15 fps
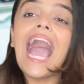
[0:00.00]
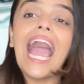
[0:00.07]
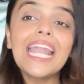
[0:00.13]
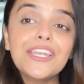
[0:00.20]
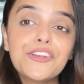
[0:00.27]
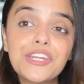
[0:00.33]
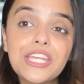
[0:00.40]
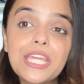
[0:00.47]

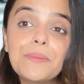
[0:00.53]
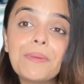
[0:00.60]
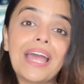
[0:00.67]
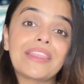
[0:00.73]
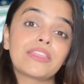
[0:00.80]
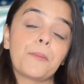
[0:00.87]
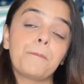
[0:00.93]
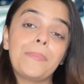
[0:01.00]
and dream
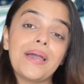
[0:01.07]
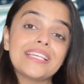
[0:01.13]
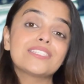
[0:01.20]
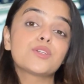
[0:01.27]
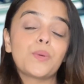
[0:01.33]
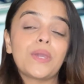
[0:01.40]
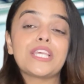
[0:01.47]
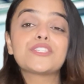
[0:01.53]
and the
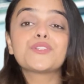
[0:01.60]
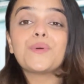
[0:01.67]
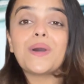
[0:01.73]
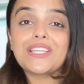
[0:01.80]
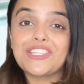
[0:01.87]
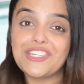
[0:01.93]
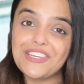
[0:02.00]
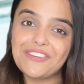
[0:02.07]
best ways to
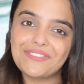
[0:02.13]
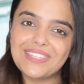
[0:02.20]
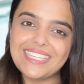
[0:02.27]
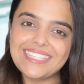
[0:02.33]
achieve